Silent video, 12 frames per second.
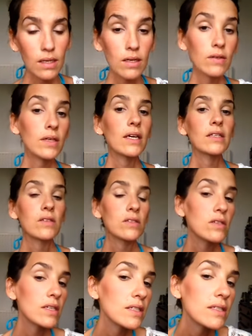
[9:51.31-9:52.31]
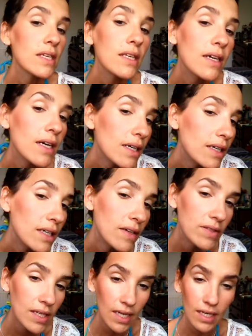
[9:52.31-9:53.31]
Okay, so as you can see, that kind of
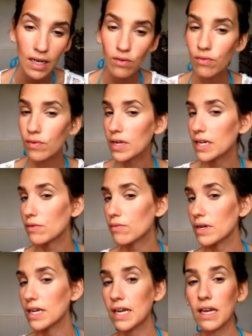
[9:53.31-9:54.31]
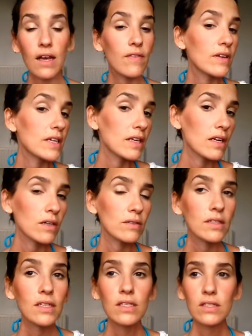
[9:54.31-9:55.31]
gives that kind of really, really lovely glow.
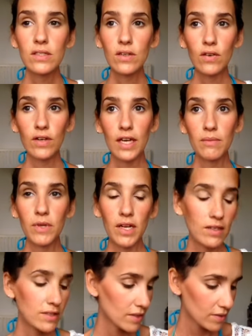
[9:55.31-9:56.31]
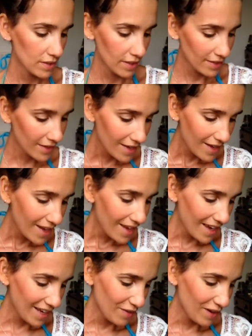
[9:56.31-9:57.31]
Sorry, ambulance outside.
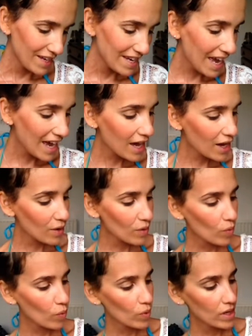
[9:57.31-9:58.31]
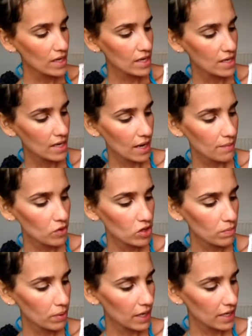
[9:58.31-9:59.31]
Anyway, now I'm
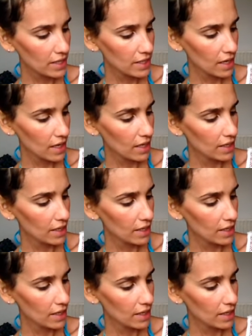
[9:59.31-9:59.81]
gonna apply a